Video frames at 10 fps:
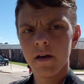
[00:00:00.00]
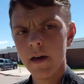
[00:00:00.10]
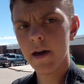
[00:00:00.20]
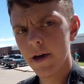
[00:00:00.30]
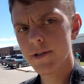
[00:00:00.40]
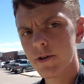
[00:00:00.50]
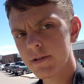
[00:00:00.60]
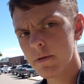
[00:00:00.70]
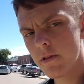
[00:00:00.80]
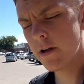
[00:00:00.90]
Hey guys,
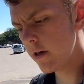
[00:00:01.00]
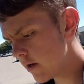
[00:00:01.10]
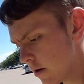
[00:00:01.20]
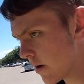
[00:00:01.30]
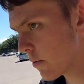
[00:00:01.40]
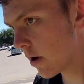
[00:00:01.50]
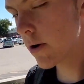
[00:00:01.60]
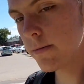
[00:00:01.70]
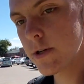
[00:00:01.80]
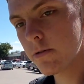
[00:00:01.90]
Chris and Milani here, and
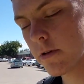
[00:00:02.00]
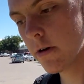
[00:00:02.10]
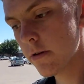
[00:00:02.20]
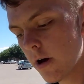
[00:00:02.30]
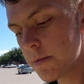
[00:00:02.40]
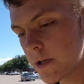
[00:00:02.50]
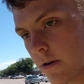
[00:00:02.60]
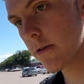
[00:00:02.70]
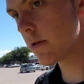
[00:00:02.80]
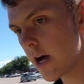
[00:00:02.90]
welcome to another episode
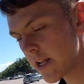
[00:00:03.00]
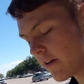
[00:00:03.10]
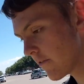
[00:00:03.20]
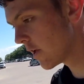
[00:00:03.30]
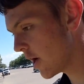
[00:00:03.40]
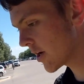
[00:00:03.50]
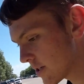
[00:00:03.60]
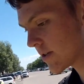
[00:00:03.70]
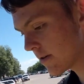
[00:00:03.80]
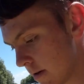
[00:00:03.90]
of the Lightning Vlogs.